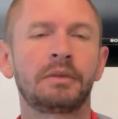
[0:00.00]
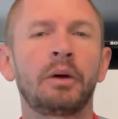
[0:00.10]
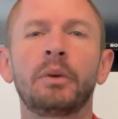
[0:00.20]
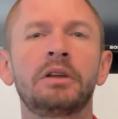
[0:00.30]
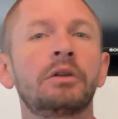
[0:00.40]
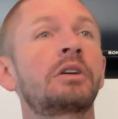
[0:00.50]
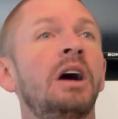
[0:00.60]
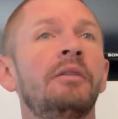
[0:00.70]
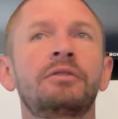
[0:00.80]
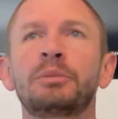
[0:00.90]
That way you're
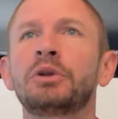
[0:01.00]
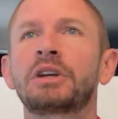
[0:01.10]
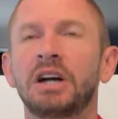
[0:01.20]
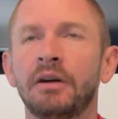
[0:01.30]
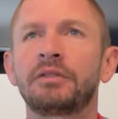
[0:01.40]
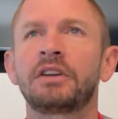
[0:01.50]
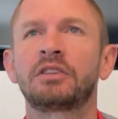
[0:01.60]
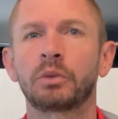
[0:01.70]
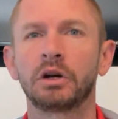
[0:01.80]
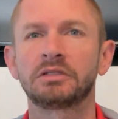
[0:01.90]
comfortable and confident that
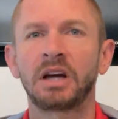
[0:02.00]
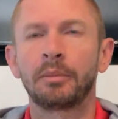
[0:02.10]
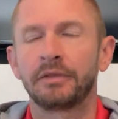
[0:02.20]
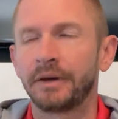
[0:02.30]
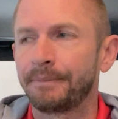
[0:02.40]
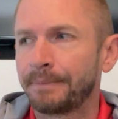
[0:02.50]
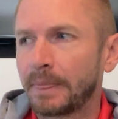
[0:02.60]
we're on top of it.